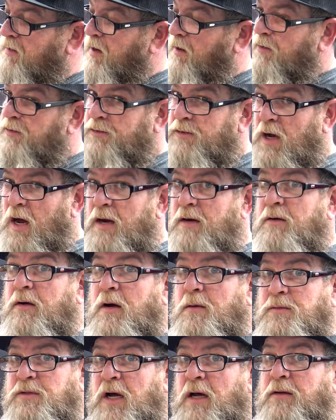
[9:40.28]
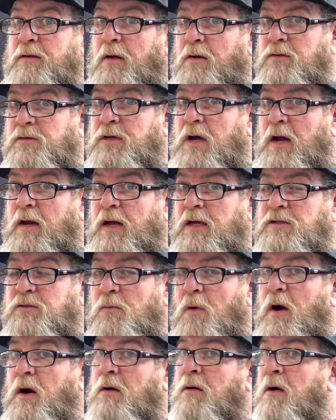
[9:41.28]
the other side, and comes out the other side of that
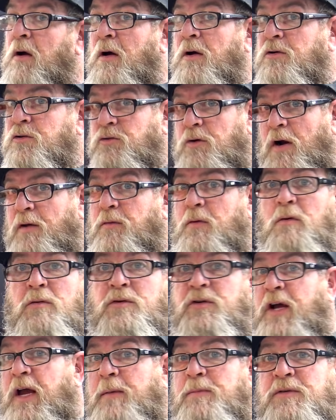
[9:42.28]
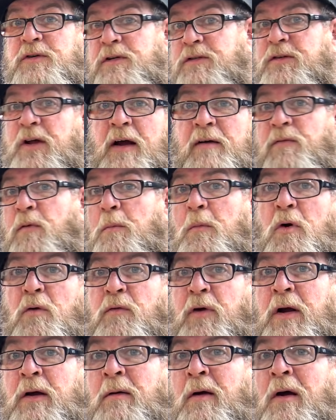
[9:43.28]
square, straight through, keeps this thing from
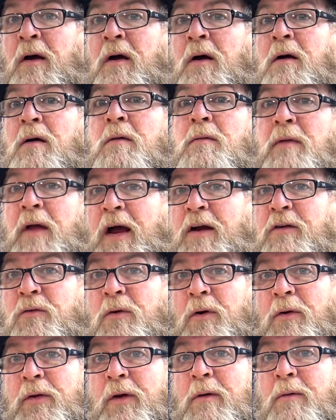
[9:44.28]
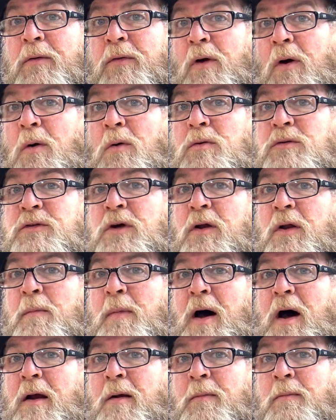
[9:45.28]
moving. They drilled it with the holes on the
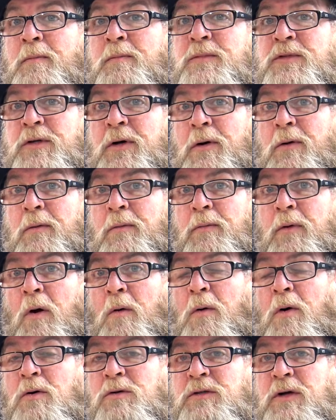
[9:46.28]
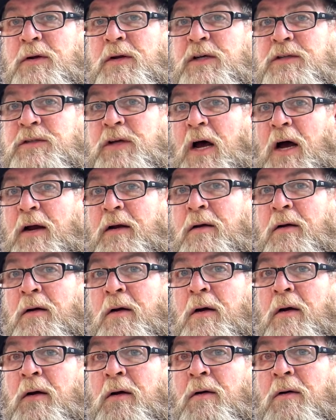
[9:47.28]
bottom. So no holes on this side,
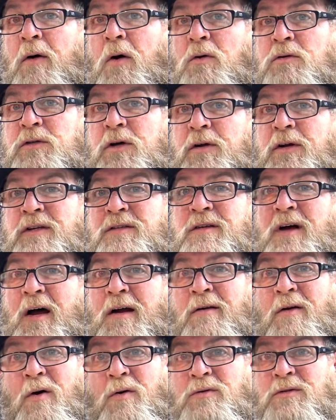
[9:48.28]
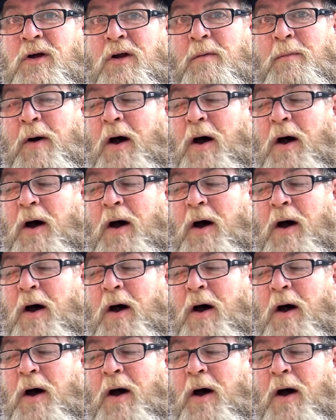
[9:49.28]
holes on this side, and holes on the